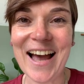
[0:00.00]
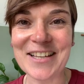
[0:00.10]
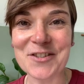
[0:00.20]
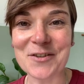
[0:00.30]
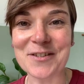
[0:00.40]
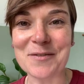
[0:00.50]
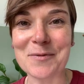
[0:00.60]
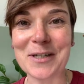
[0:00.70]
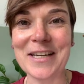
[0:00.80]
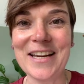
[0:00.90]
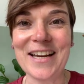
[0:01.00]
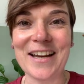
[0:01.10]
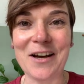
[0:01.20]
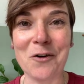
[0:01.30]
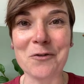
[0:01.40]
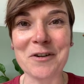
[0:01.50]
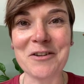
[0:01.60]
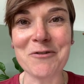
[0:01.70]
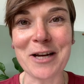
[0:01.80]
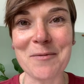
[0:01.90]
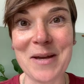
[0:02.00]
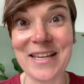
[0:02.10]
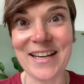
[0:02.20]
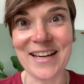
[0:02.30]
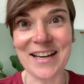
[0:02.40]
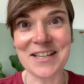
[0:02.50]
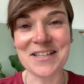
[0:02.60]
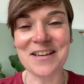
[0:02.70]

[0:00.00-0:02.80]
I saw someone uh, already recommending a,